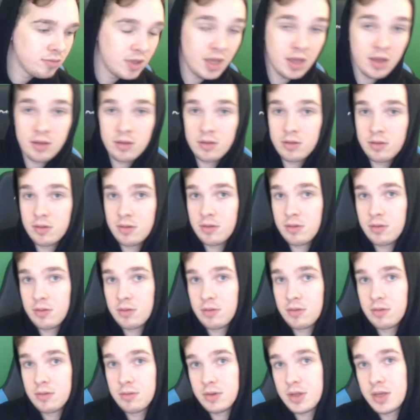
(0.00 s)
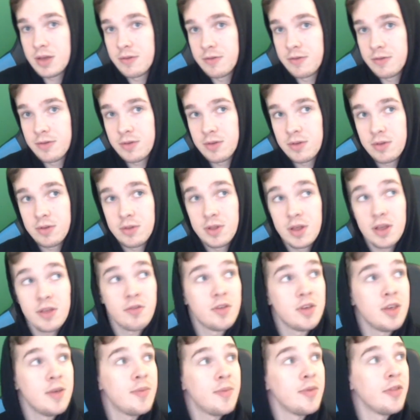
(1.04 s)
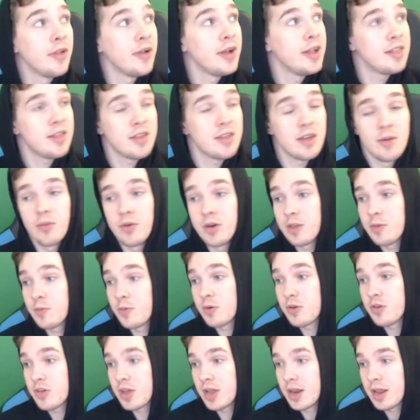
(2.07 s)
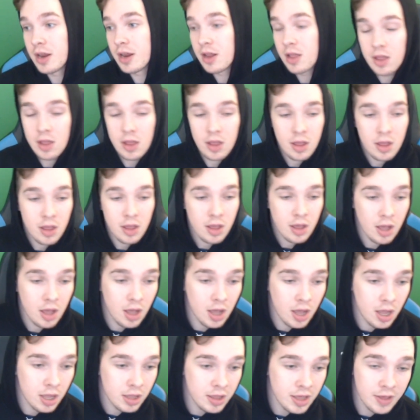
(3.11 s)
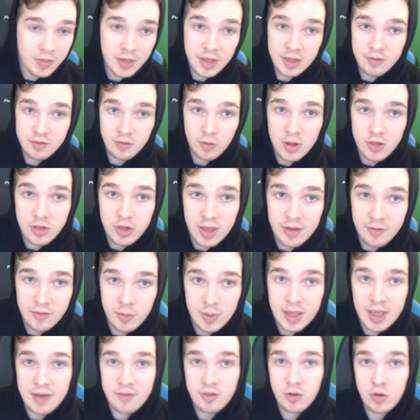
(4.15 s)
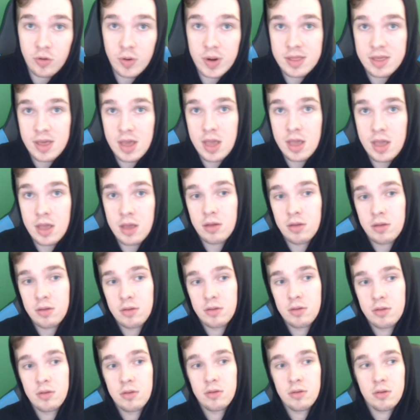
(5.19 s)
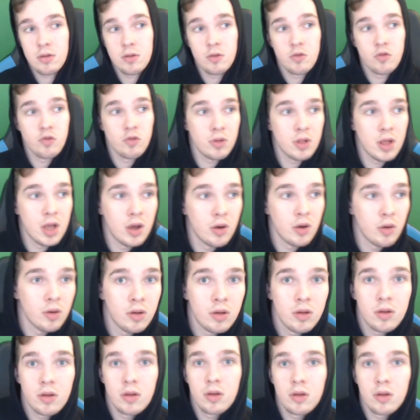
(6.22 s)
yeah, live. Thanks for keeping the lights on, boys. Appreciate it. Yeah, thanks for watching. Everybody have a great day. Control out.